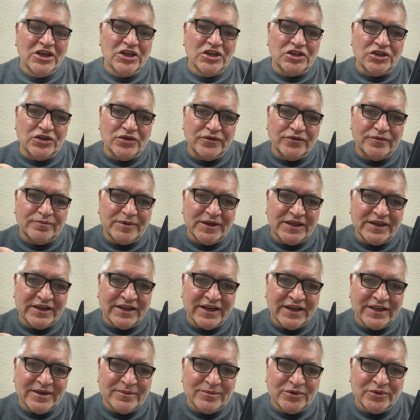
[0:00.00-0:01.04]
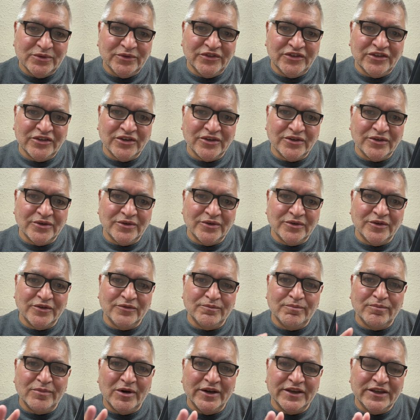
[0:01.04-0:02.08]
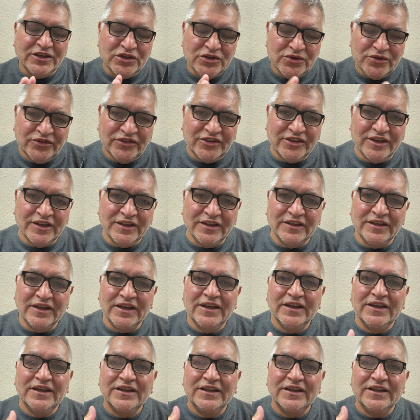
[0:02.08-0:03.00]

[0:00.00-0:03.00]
You've been able to, by using